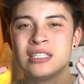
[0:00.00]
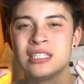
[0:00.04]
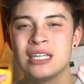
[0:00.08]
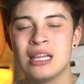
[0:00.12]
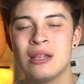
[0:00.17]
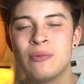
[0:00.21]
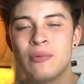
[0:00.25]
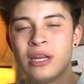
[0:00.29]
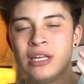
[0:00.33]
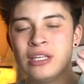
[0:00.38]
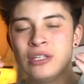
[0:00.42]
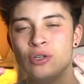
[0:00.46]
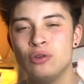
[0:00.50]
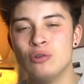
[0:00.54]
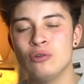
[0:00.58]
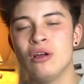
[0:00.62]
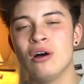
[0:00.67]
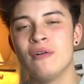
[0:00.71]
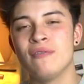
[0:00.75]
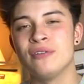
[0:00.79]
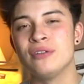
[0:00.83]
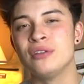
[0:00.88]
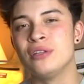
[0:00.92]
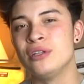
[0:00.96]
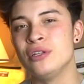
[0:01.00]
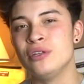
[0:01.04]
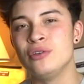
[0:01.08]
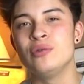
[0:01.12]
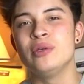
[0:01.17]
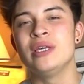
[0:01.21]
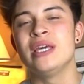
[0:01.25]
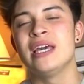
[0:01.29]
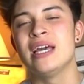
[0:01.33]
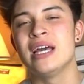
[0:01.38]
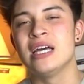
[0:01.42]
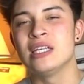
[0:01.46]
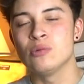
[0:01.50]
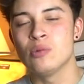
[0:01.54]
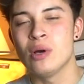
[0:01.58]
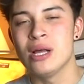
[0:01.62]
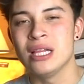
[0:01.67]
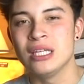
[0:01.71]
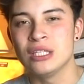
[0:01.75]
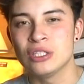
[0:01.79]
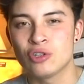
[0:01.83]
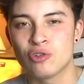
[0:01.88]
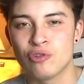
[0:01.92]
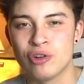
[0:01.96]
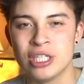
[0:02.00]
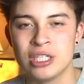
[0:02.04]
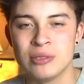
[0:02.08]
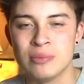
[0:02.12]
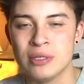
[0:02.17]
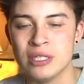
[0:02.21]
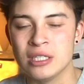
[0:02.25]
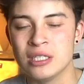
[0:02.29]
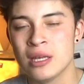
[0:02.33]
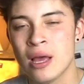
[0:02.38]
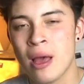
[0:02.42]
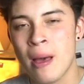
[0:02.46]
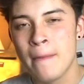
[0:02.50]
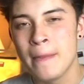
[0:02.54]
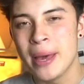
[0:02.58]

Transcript: celebrate you lot for the new year as well as Christmas.